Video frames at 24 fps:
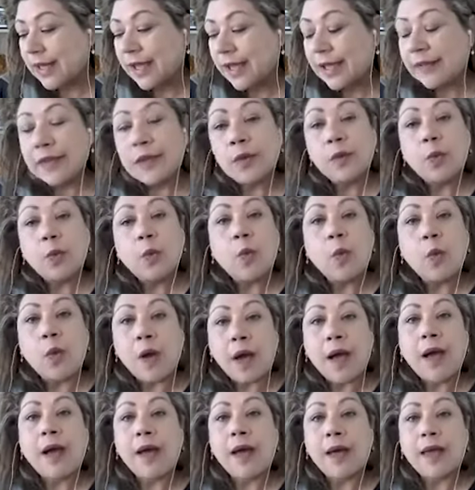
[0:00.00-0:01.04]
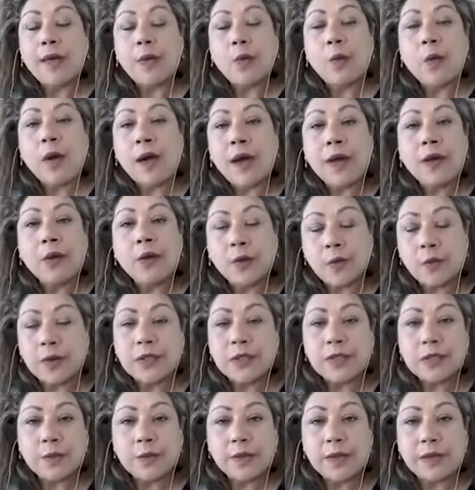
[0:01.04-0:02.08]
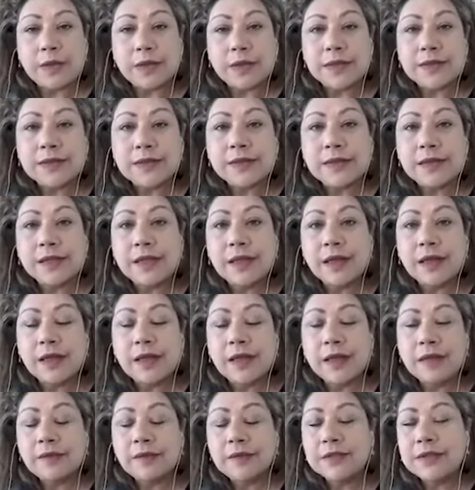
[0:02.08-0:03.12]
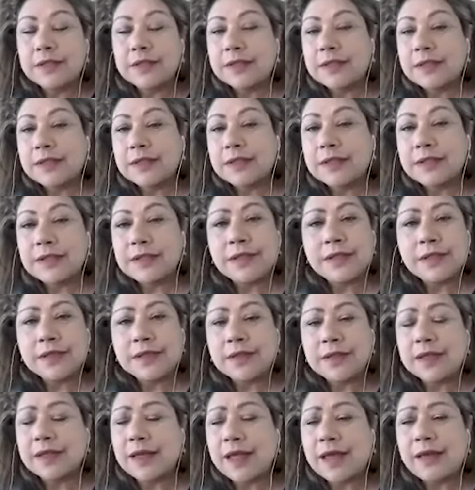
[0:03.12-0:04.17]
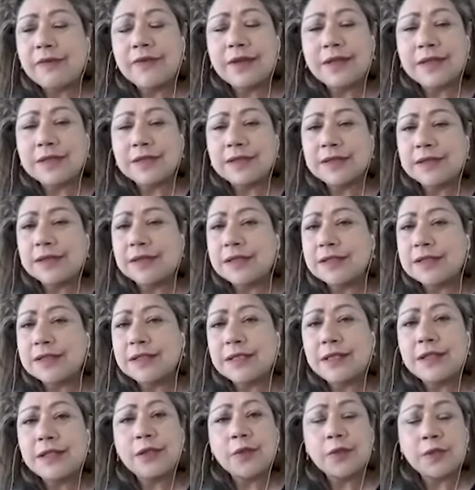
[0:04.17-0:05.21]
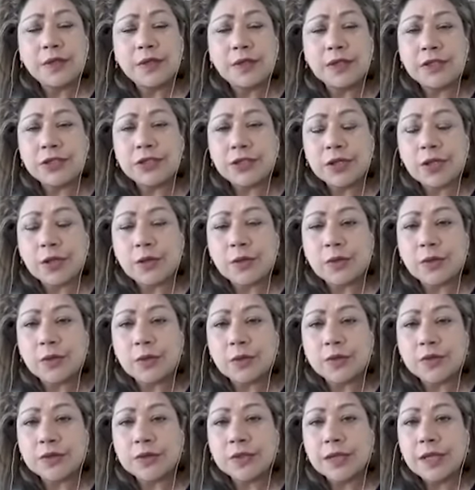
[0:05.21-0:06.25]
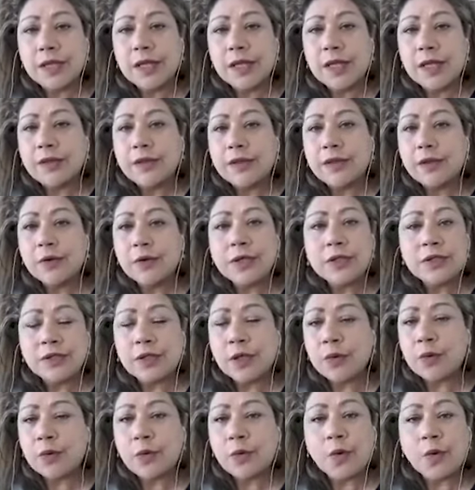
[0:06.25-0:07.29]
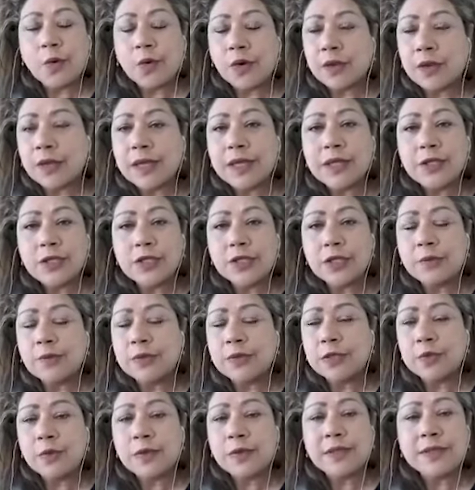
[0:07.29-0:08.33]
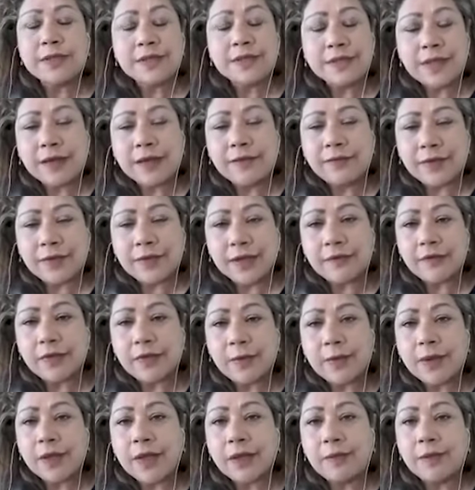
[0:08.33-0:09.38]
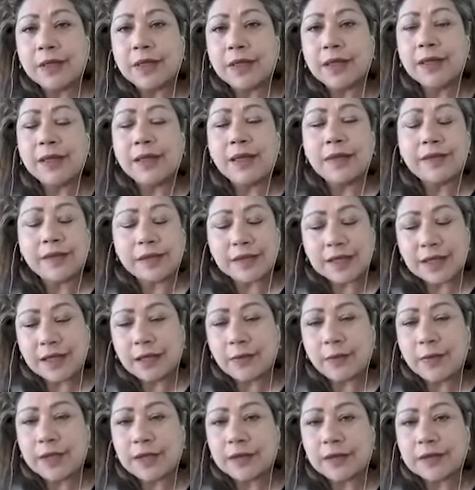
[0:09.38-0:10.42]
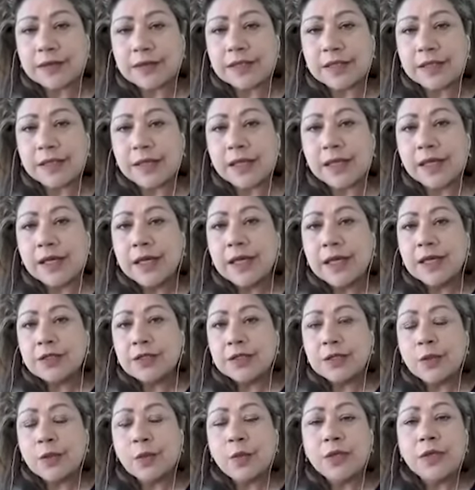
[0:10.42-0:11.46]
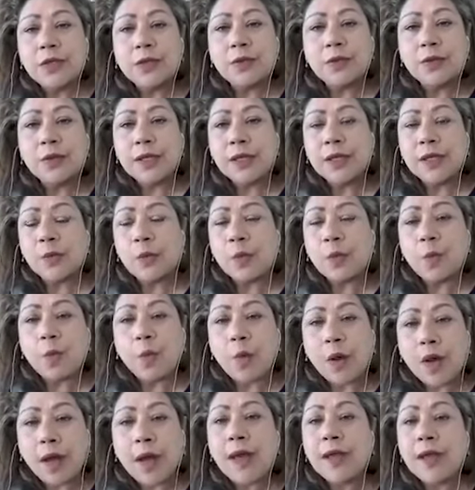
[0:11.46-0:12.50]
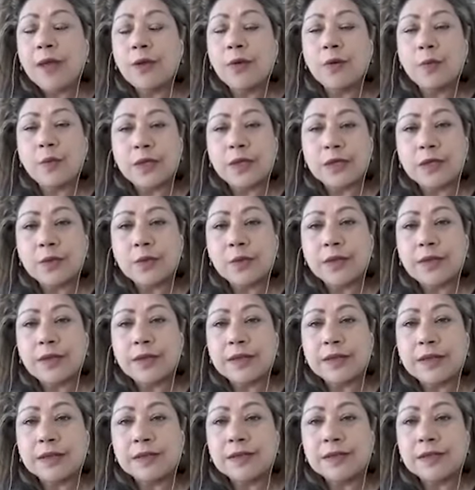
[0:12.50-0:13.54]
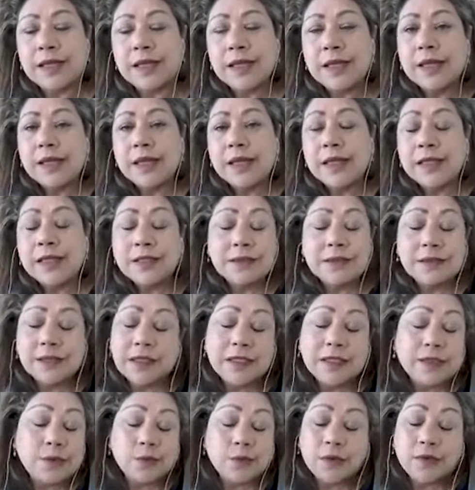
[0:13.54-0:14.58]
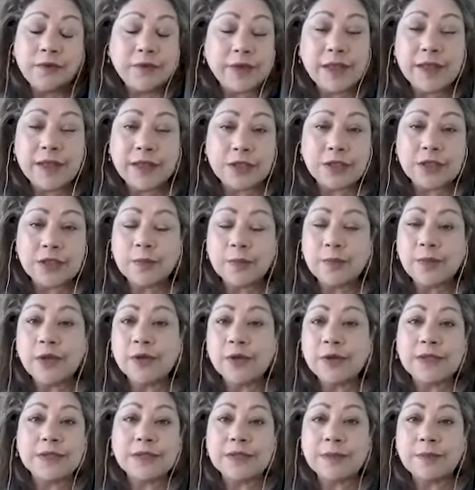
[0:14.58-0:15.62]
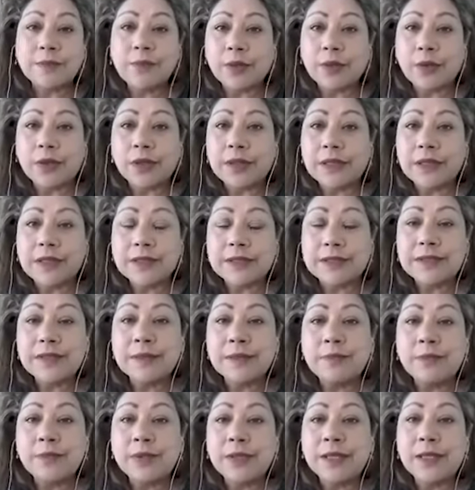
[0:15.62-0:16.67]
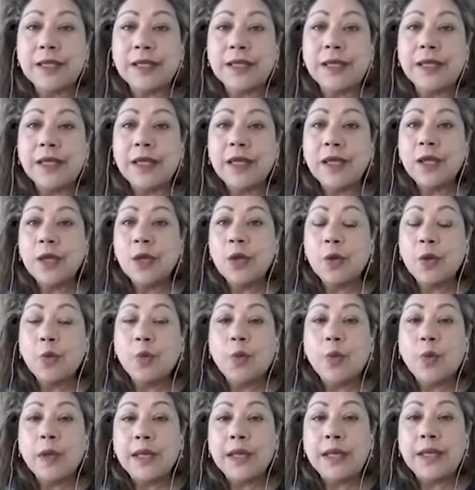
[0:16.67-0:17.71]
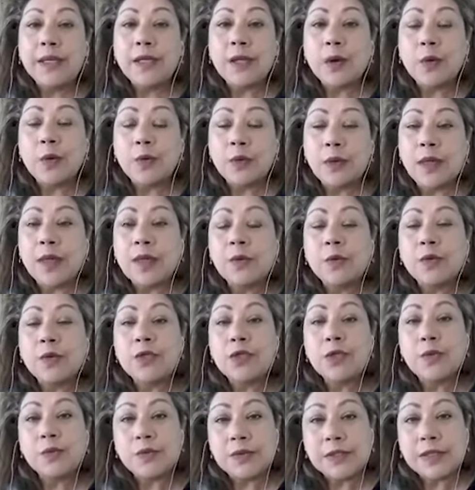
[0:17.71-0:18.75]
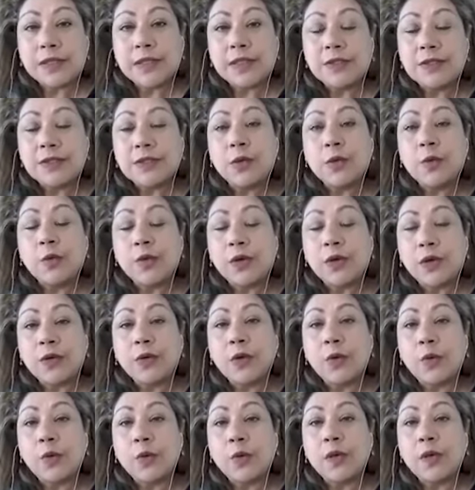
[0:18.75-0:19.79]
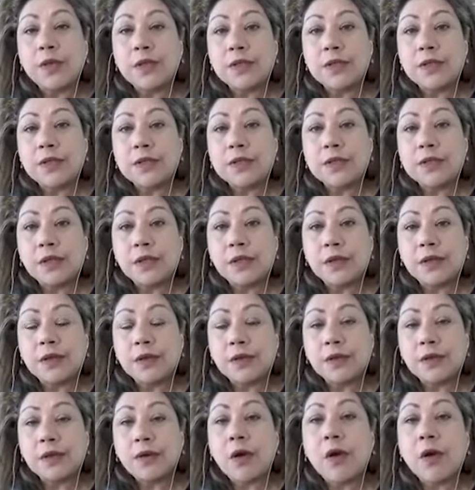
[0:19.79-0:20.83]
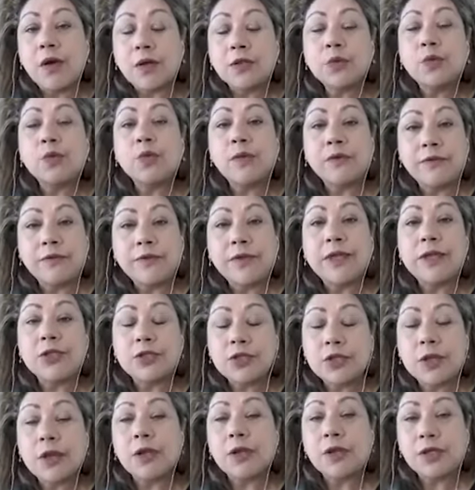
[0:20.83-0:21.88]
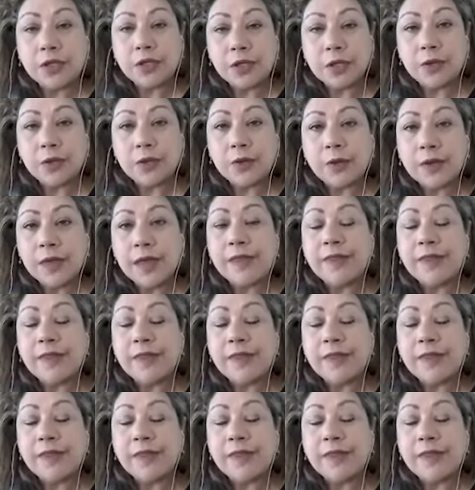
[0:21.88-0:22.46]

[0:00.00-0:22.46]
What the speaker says: And then why? Why are we doing this? Statistics and evidence continually shows there is no correlation between the safety of the public and the death penalty. So when you look at why are we doing this, it's revenge, pure and simple. It is simply, we don't like what you did, so we're going to cause revenge on you.